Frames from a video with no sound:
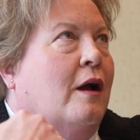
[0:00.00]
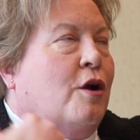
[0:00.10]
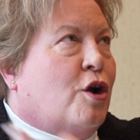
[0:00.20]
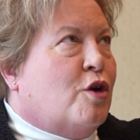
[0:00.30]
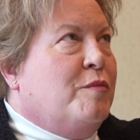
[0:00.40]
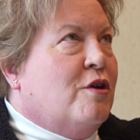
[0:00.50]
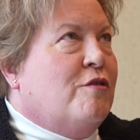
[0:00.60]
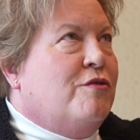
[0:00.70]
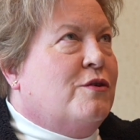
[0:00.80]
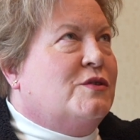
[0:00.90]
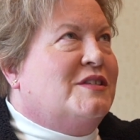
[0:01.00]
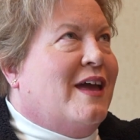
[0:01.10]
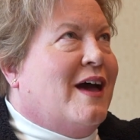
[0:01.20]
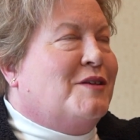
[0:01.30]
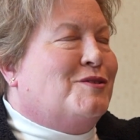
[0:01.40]
Curb Your
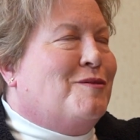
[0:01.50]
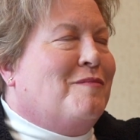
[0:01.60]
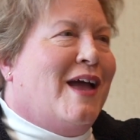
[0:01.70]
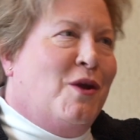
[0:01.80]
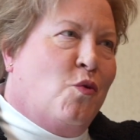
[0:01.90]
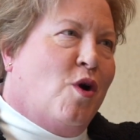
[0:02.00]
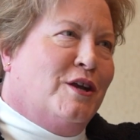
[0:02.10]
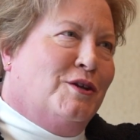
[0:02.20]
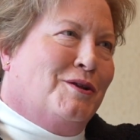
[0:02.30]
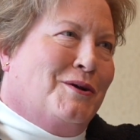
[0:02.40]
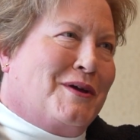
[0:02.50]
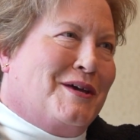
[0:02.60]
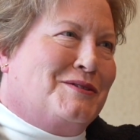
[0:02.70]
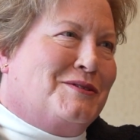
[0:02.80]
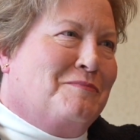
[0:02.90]
Enthusiasm, and Wanya
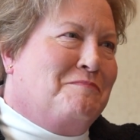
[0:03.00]
Lucas.